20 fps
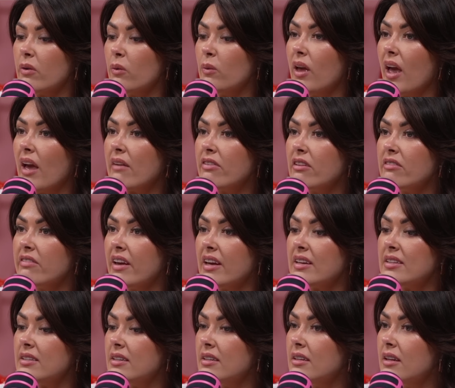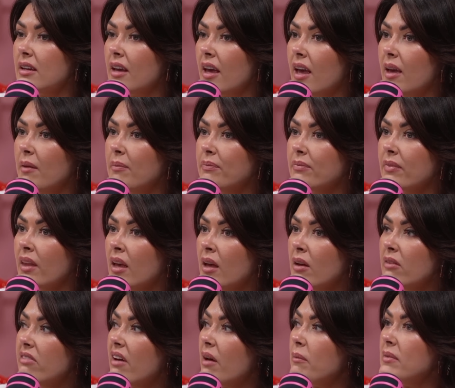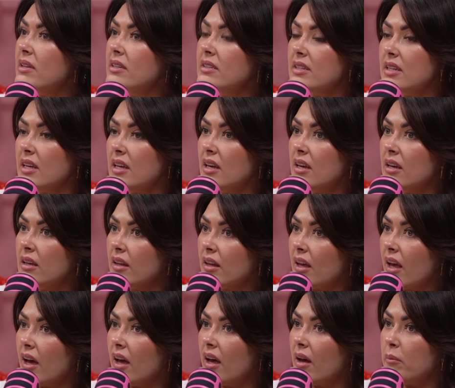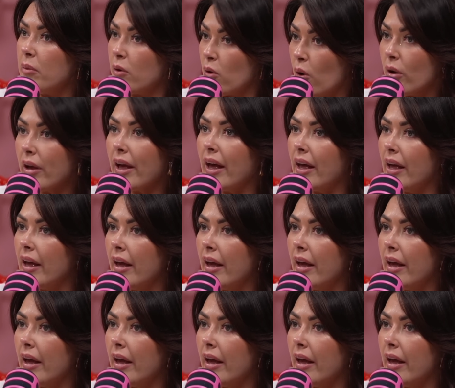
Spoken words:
a wee effervescent vitamin D, like a Barocca